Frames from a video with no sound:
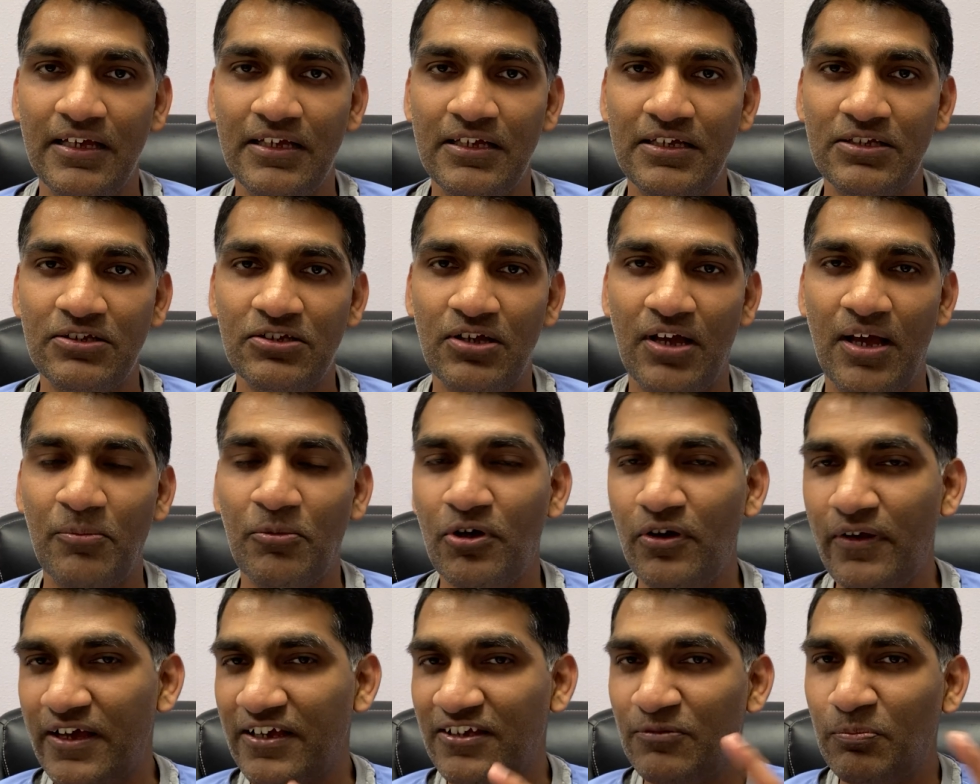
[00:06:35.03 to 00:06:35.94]
So I'm
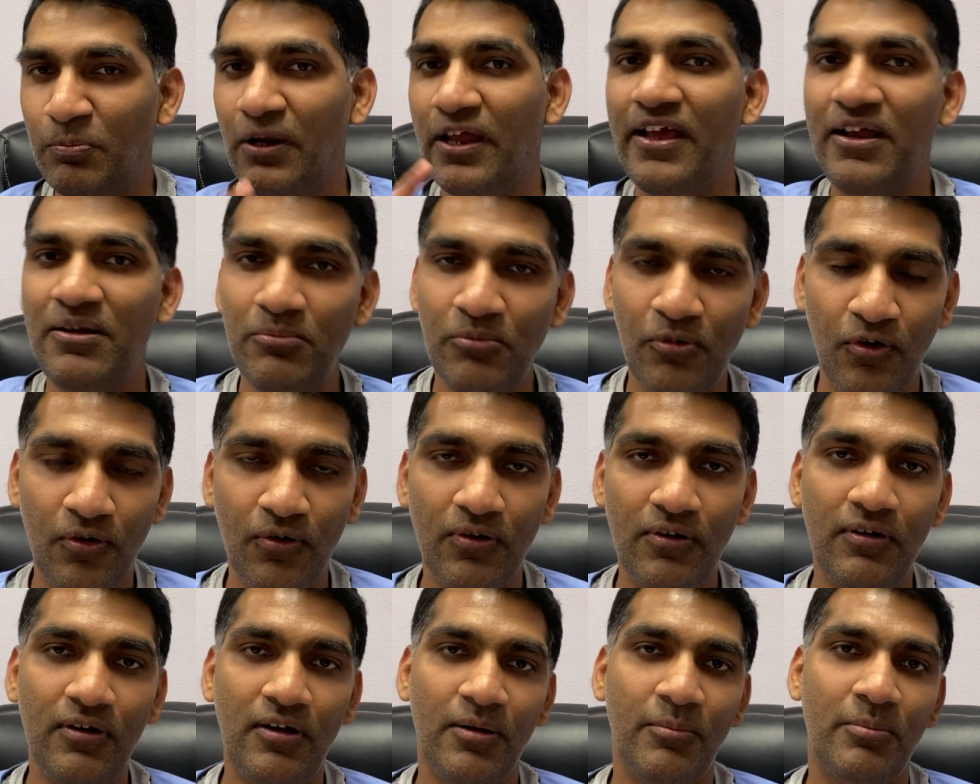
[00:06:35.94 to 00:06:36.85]
going to explain
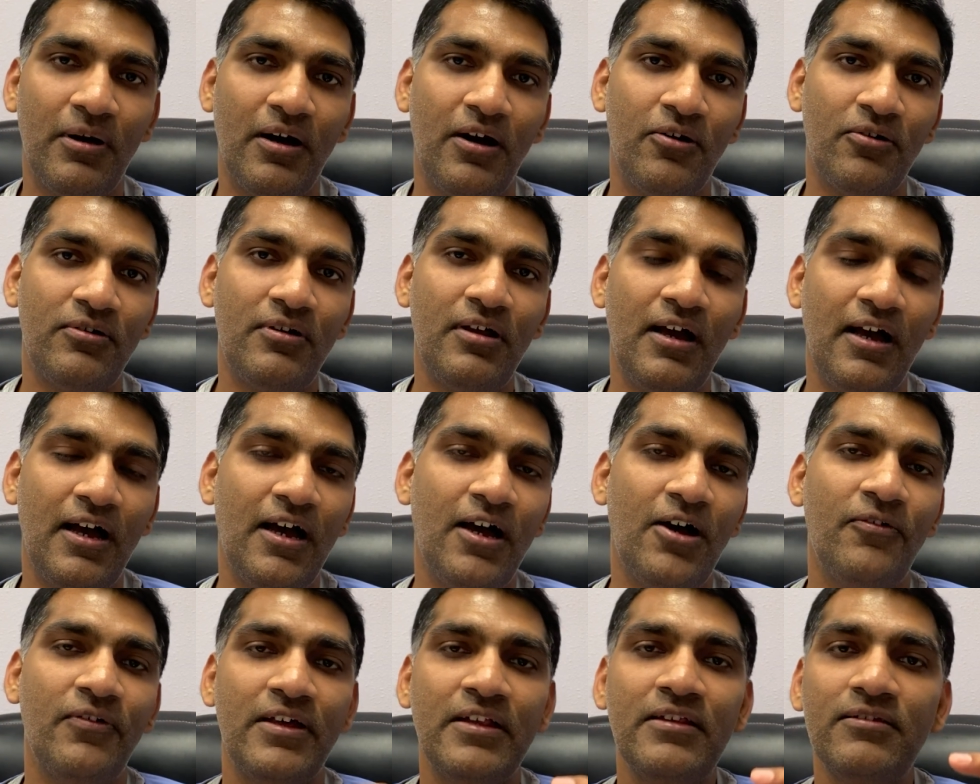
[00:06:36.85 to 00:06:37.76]
more about
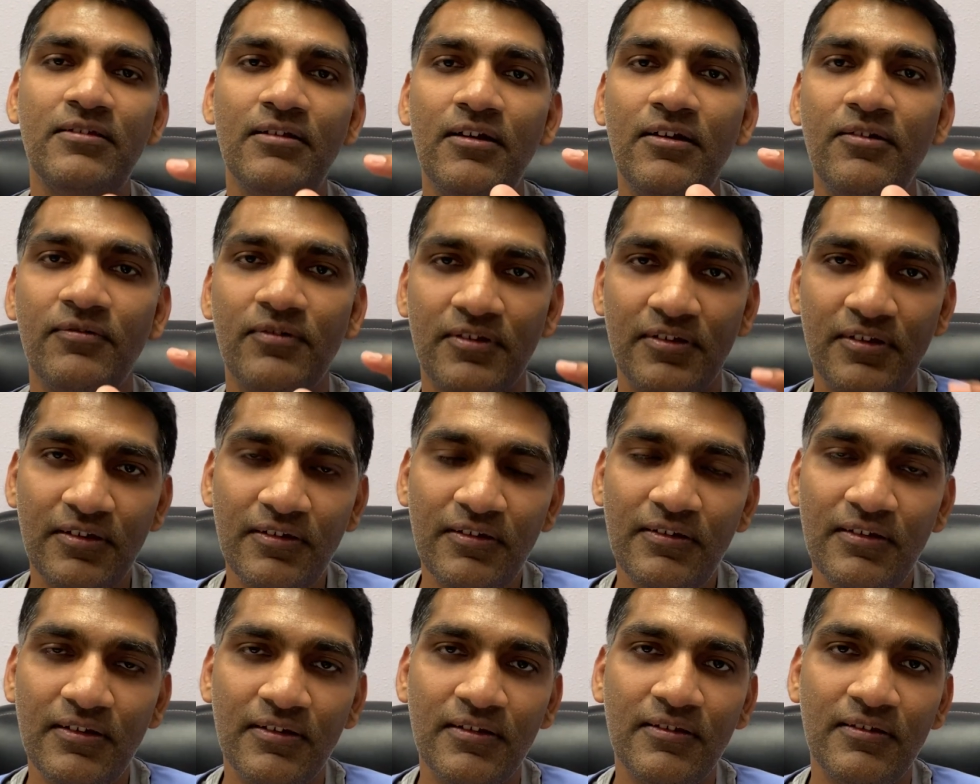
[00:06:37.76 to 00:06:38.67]
how insulin
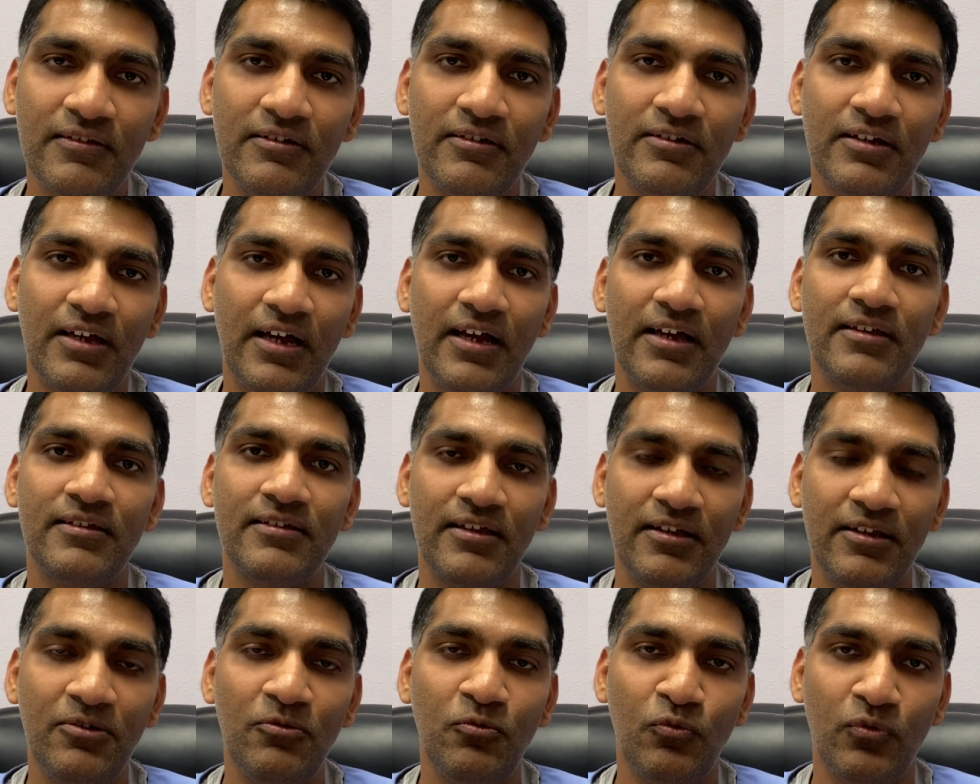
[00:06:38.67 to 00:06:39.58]
resistance ties
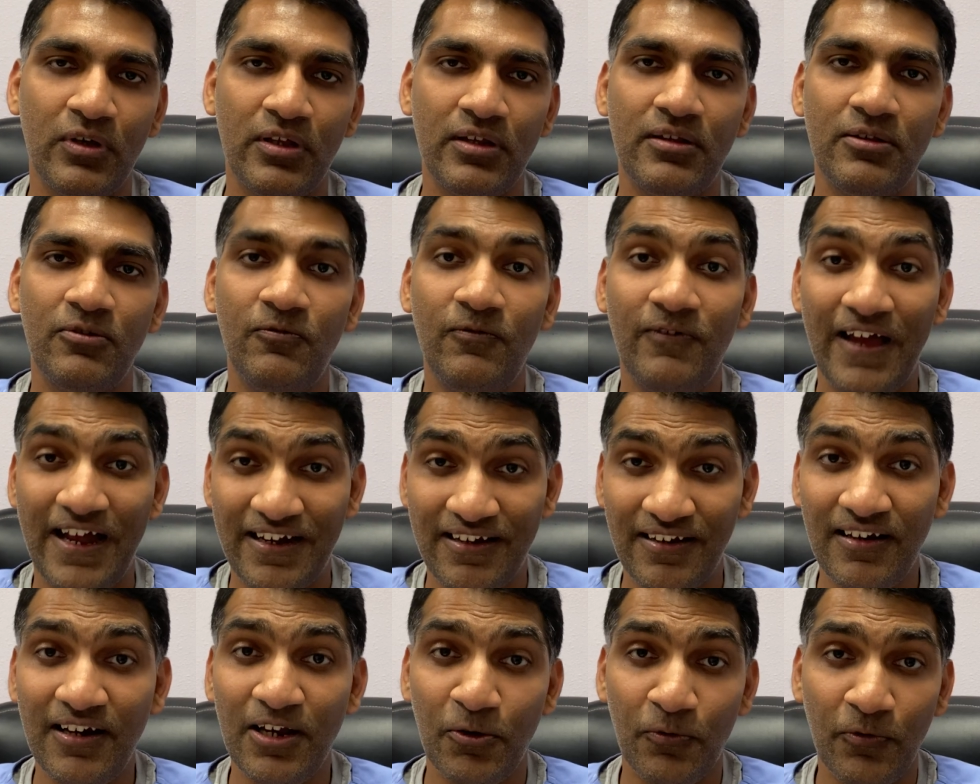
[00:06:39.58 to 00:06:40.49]
in with
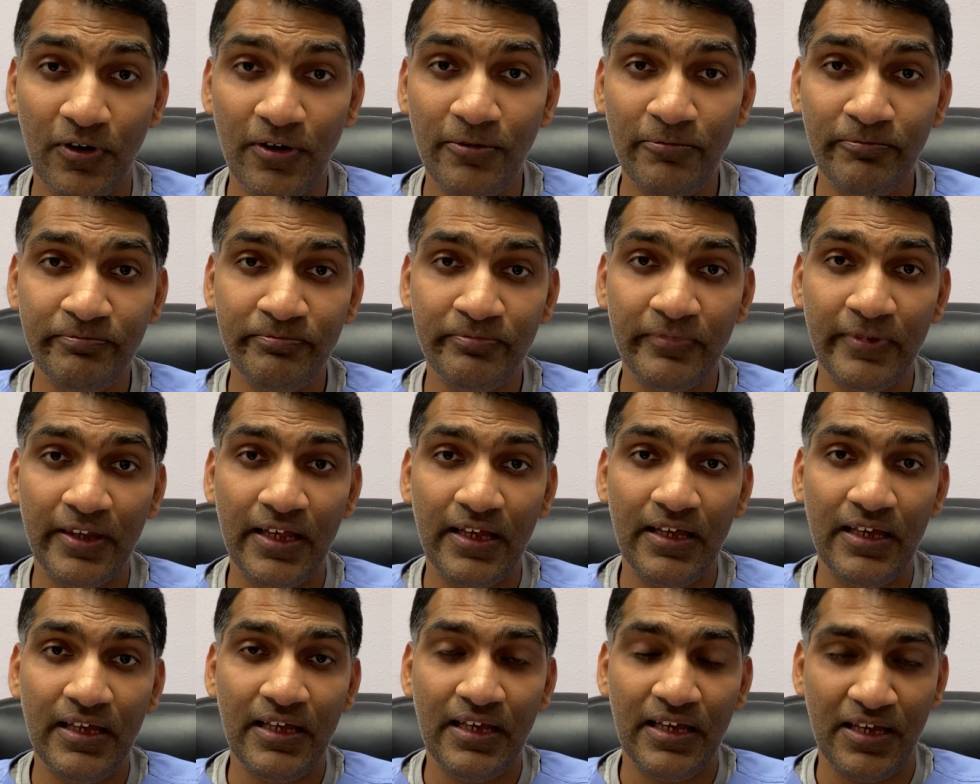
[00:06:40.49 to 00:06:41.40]
fatty liver
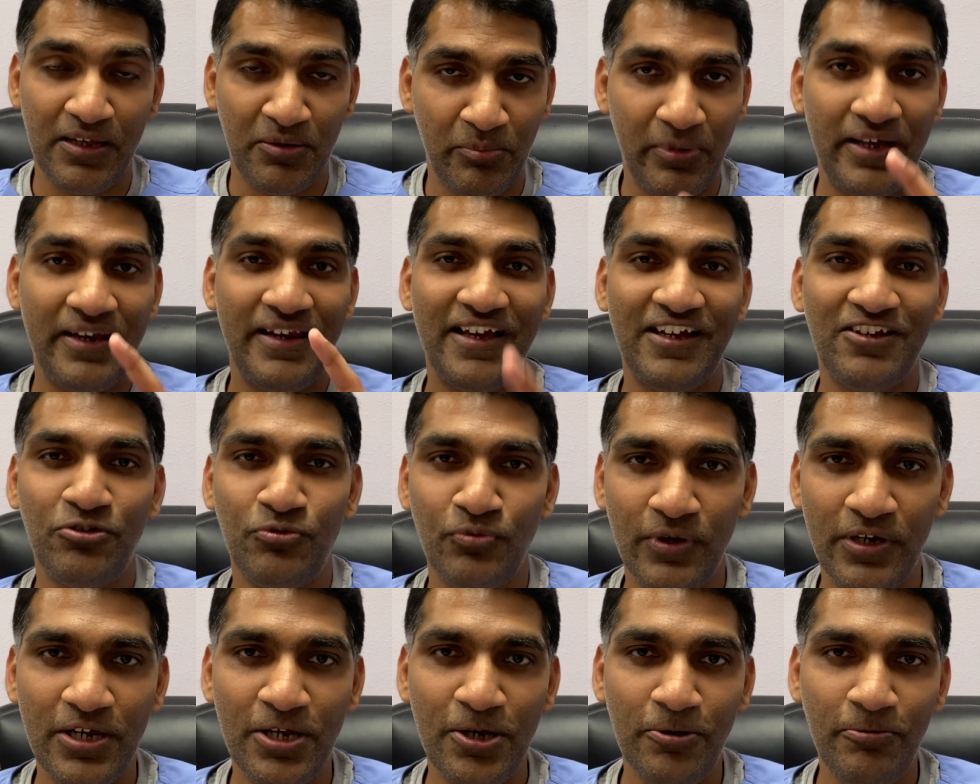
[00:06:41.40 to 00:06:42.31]
in my next
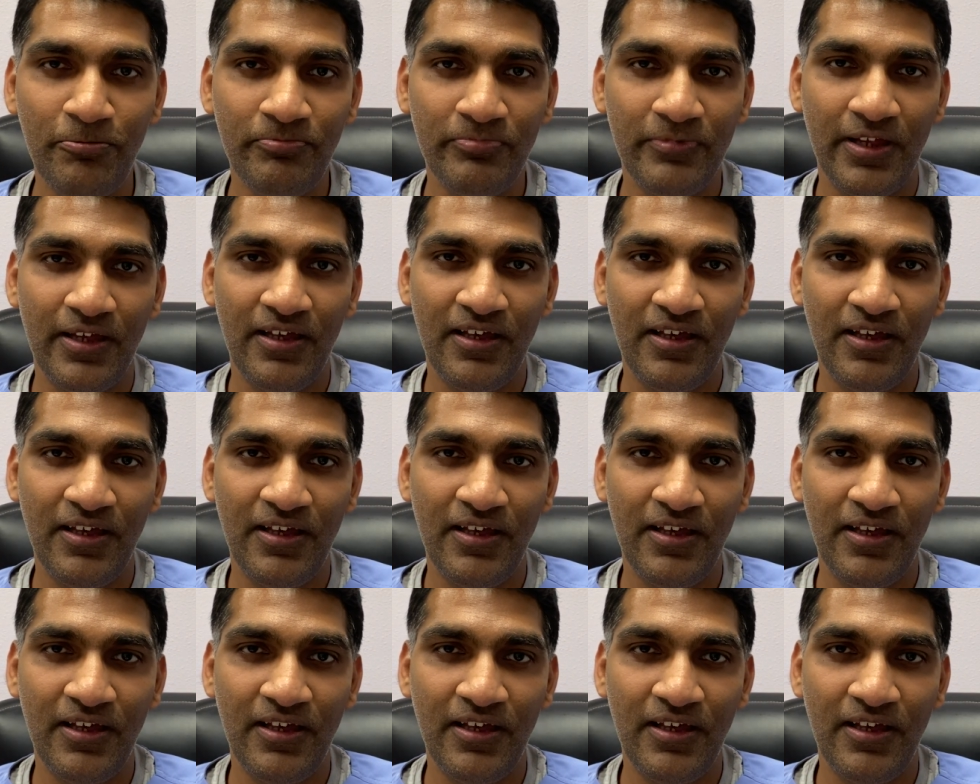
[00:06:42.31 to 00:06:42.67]
video.